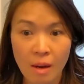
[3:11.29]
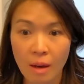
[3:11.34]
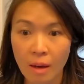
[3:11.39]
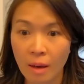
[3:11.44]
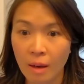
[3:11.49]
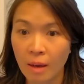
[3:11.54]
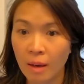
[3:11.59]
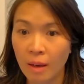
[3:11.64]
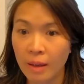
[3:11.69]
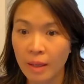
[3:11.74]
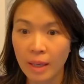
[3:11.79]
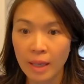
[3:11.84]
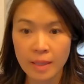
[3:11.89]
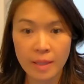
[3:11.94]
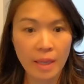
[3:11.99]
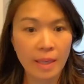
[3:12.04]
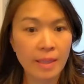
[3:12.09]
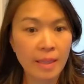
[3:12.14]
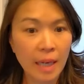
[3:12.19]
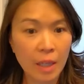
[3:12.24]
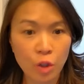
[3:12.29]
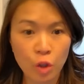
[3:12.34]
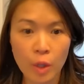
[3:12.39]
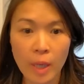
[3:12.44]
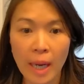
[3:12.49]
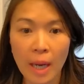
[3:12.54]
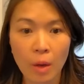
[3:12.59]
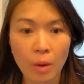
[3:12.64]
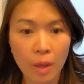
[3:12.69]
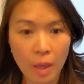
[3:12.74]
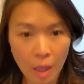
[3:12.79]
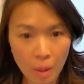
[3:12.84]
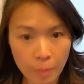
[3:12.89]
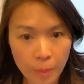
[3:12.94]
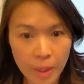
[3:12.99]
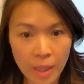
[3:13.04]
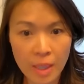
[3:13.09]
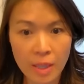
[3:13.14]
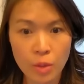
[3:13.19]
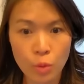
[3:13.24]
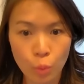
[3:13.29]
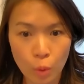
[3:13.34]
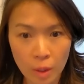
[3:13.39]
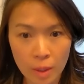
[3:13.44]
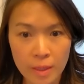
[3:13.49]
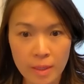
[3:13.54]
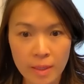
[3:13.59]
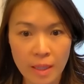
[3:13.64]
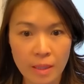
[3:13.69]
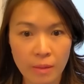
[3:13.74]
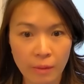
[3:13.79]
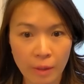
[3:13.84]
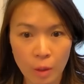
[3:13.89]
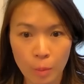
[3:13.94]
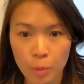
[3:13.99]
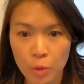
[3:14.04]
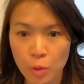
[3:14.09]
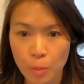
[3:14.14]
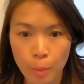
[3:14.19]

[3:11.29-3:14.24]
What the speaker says: It's actually how companies, real estate developers,